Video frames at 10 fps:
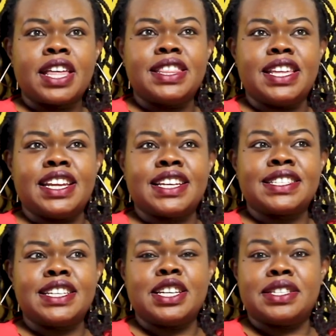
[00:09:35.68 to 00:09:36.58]
The next
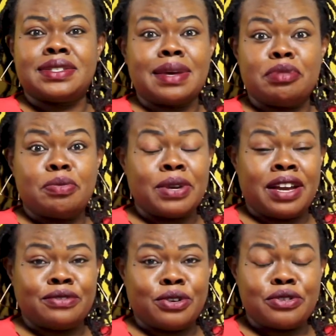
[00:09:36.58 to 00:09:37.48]
thing is some people
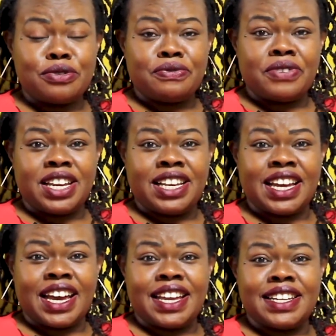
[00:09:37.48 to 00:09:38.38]
have gone through
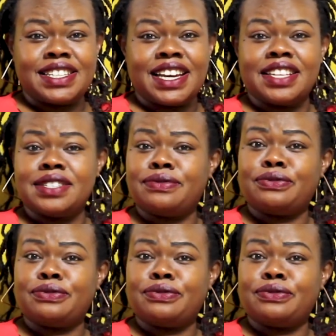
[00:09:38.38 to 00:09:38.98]
failure and it has